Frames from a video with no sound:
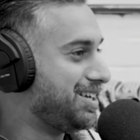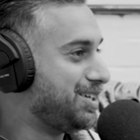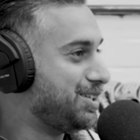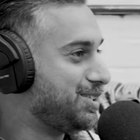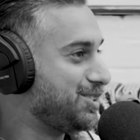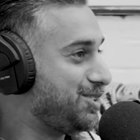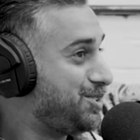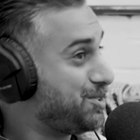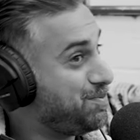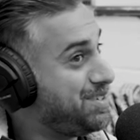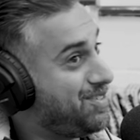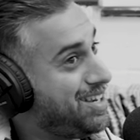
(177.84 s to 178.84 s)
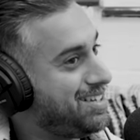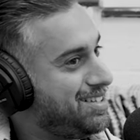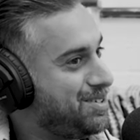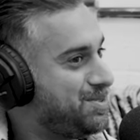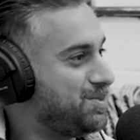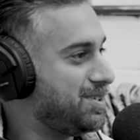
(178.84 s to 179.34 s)
So they took me around the
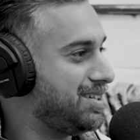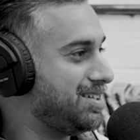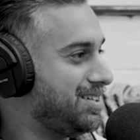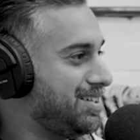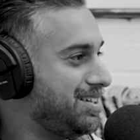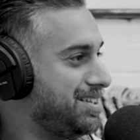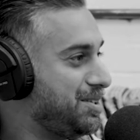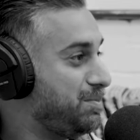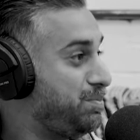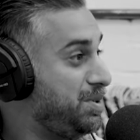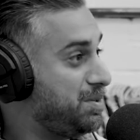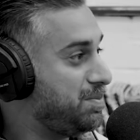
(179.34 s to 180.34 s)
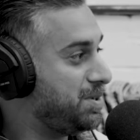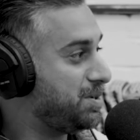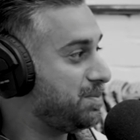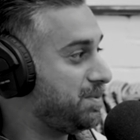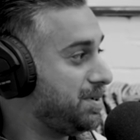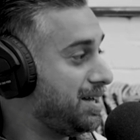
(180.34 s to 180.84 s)
corner, they beat me
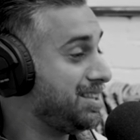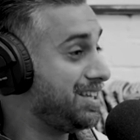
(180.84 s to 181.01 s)
up, and they